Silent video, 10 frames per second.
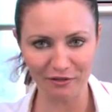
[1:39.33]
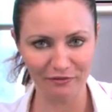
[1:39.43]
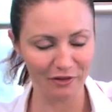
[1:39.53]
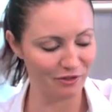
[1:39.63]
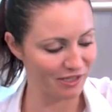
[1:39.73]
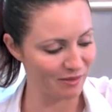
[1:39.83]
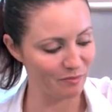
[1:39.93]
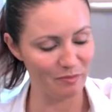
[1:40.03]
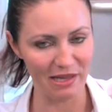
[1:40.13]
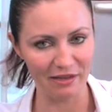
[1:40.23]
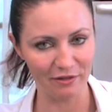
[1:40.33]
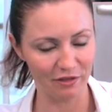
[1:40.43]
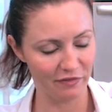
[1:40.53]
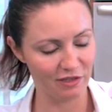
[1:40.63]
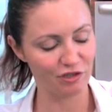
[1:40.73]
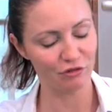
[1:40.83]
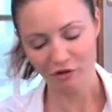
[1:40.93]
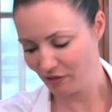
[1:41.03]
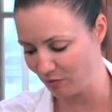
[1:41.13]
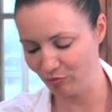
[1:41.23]
of your blender. If it's
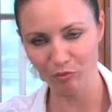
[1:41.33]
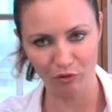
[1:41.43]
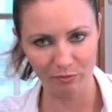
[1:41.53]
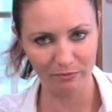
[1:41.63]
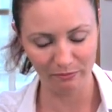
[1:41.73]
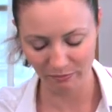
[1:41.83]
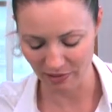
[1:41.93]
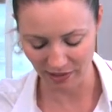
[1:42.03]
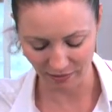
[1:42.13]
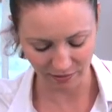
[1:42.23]
strong, you can put more pine